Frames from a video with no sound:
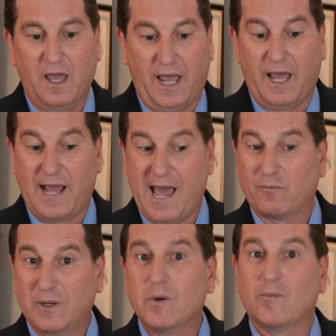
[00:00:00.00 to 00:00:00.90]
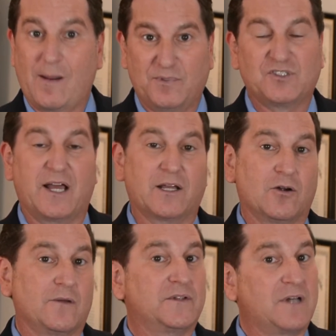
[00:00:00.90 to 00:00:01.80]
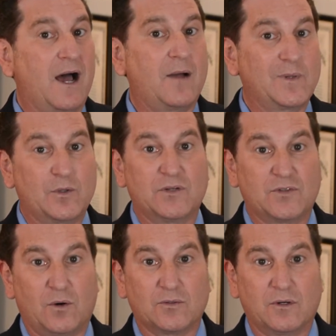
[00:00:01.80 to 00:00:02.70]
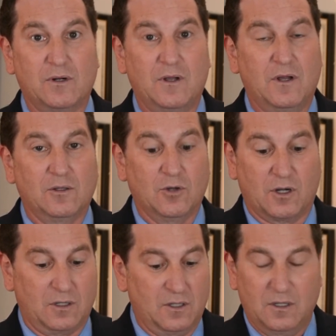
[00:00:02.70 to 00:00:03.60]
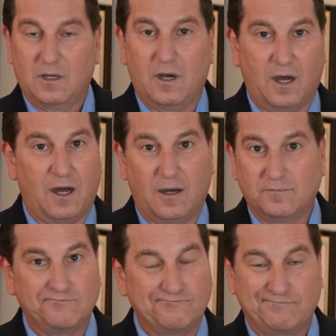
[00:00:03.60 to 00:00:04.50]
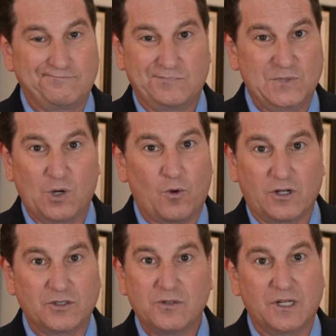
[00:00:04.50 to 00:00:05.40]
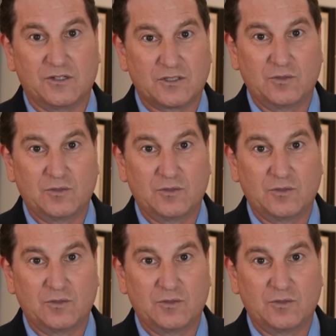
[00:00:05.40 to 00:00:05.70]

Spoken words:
And had we been representing her at the time, we would have told her, look, you don't want to do this.